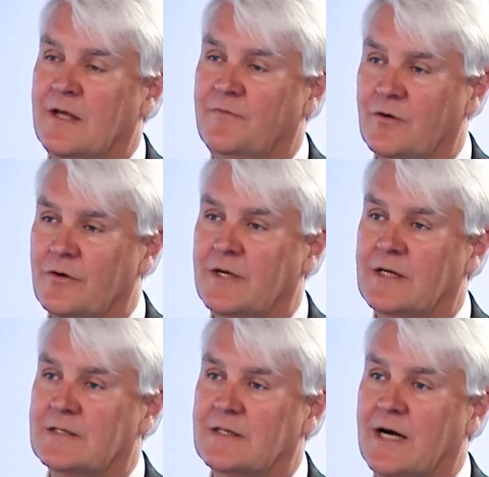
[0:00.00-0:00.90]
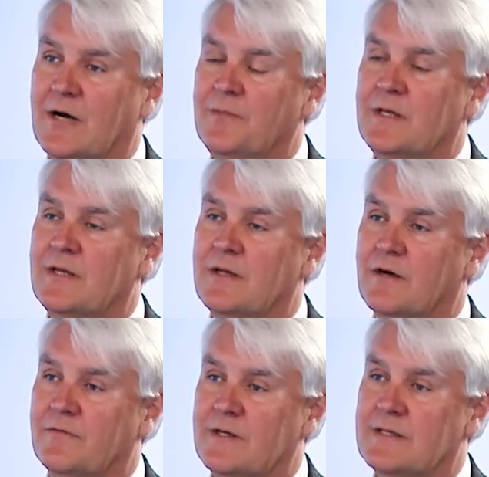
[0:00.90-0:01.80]
If you look at how many
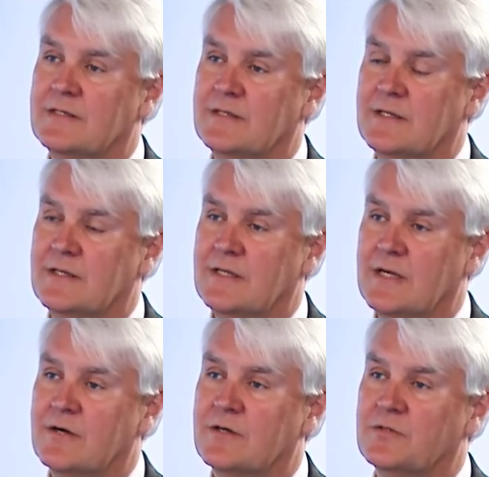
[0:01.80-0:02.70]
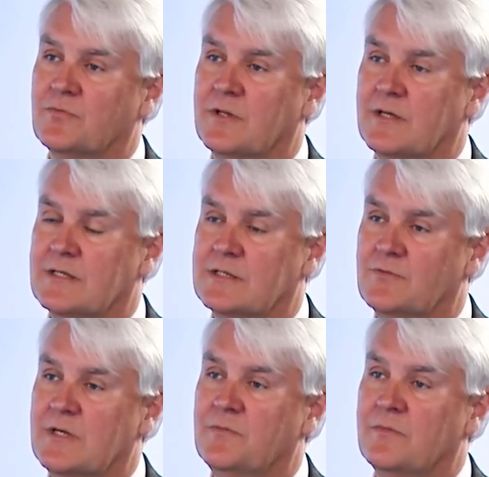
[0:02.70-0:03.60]
of these years with
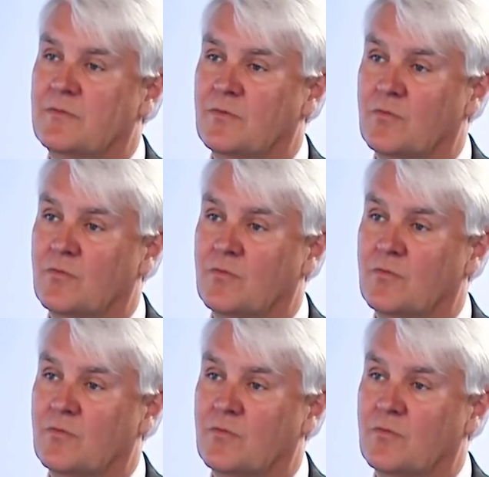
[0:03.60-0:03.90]
extreme